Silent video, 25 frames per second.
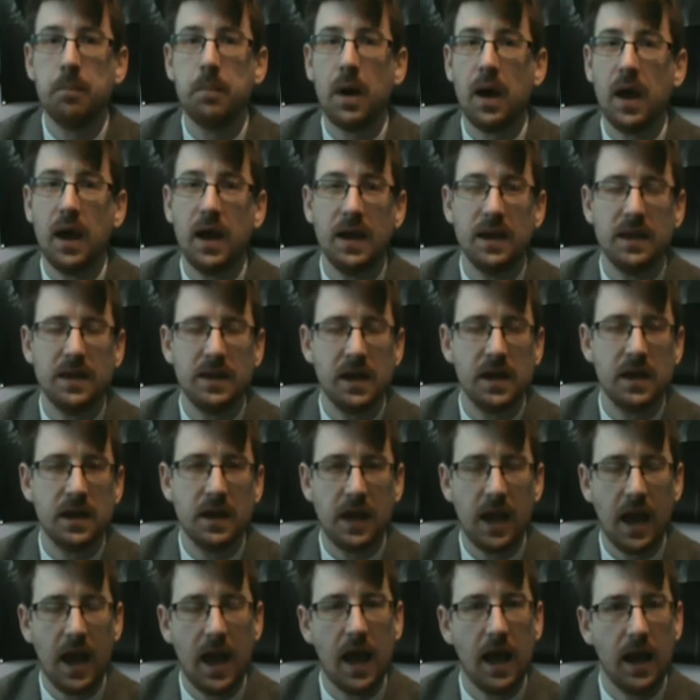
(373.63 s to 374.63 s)
but it did
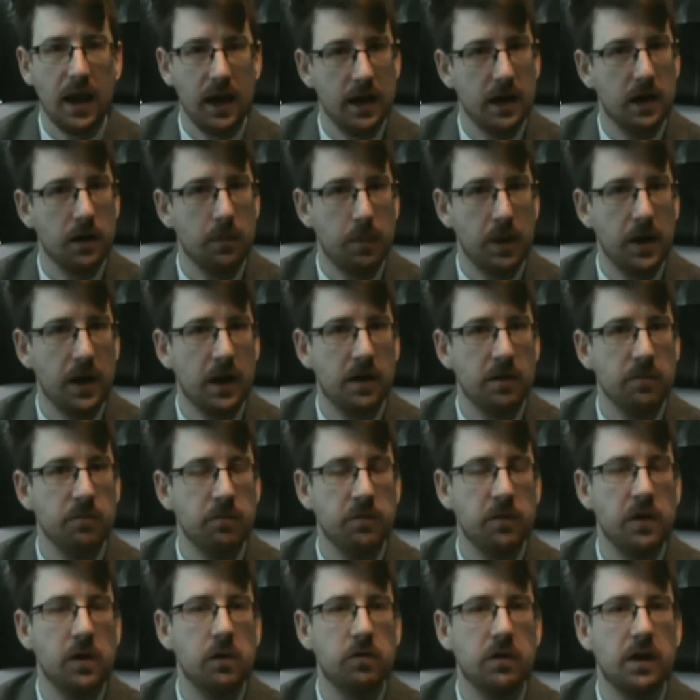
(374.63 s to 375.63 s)
get a little bit
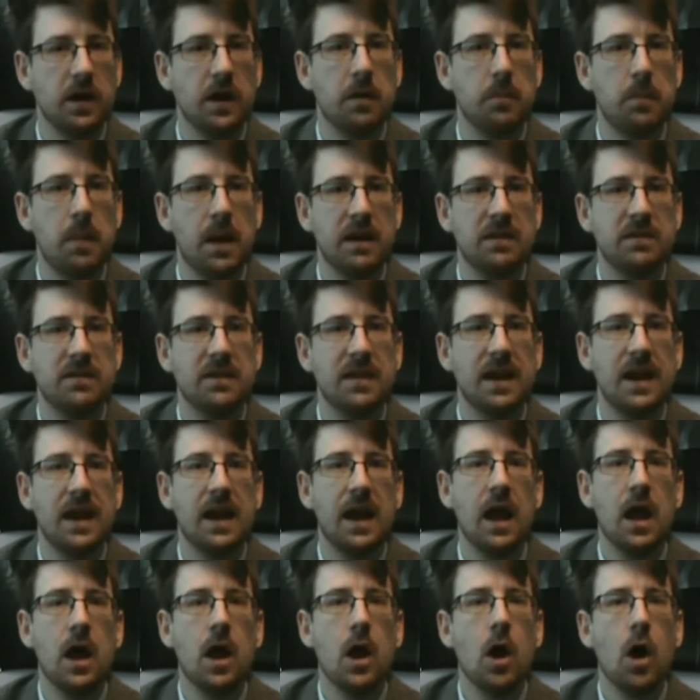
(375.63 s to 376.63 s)
confusing and messy